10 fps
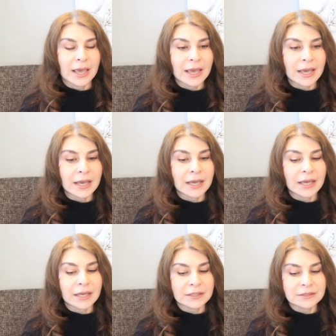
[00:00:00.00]

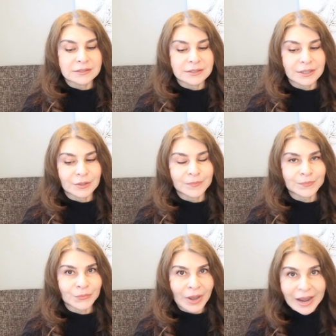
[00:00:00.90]
And
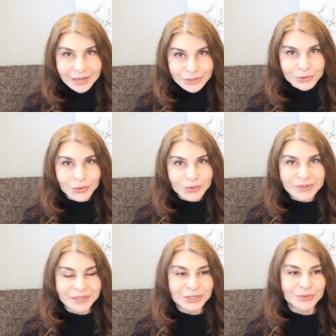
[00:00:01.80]
I saw
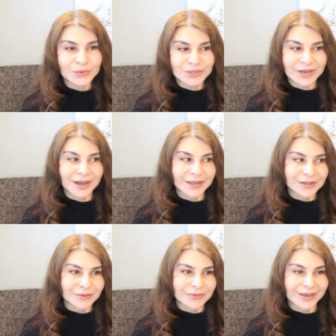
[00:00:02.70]
that she was
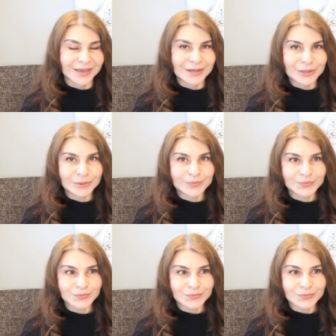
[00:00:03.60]
kind of like
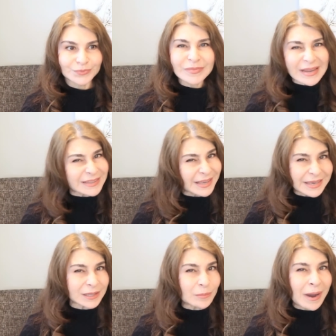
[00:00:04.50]

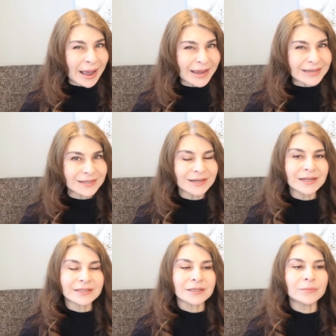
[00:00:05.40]
taken back a
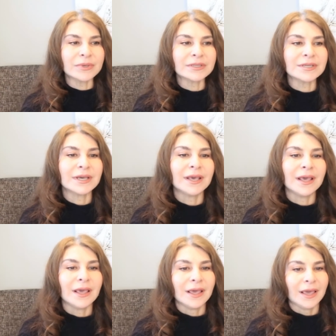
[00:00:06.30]
little bit,
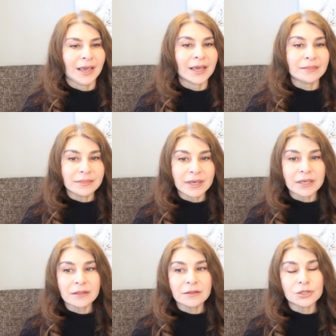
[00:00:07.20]
and
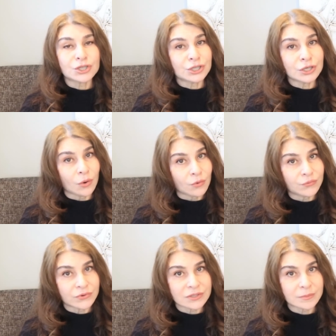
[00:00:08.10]
then she
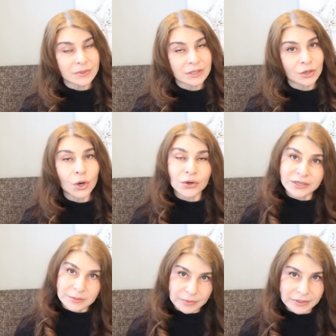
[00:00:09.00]
offers me her
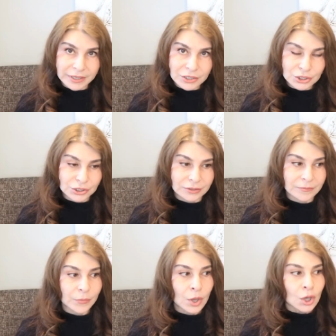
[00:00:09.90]
explanation.